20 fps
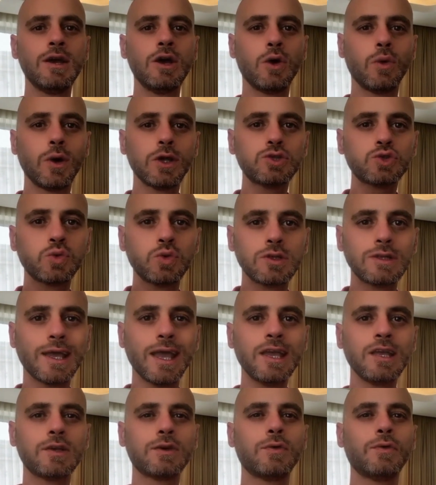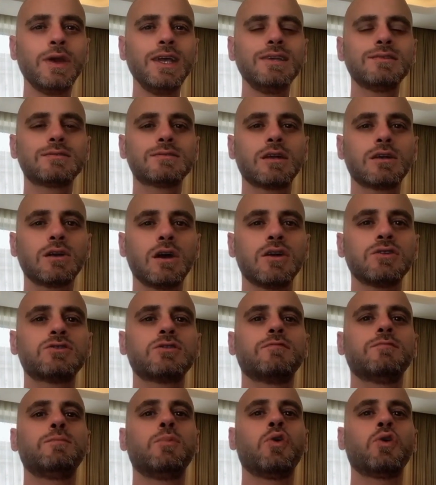which would increase the cost
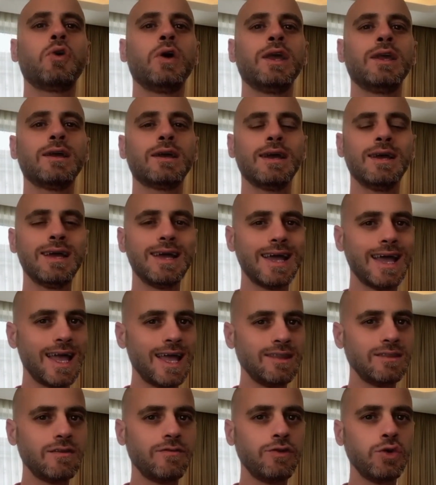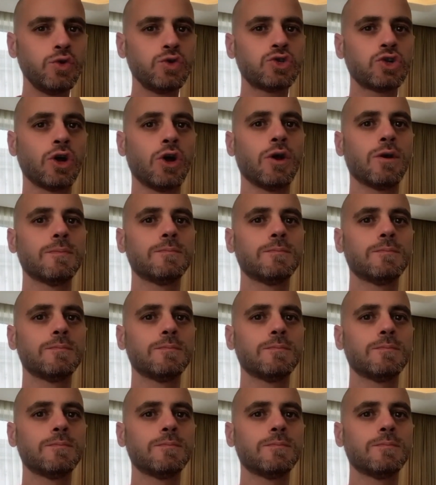of borrowing in the future.